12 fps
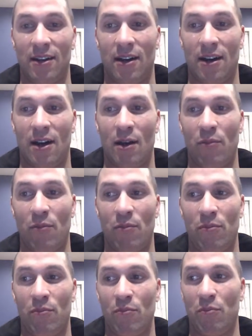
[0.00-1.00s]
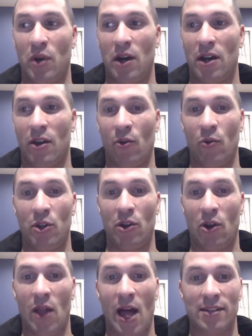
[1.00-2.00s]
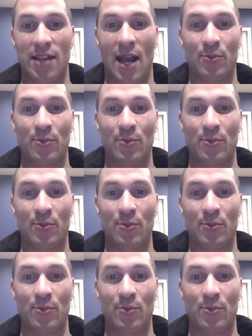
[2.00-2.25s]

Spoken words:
But a lot of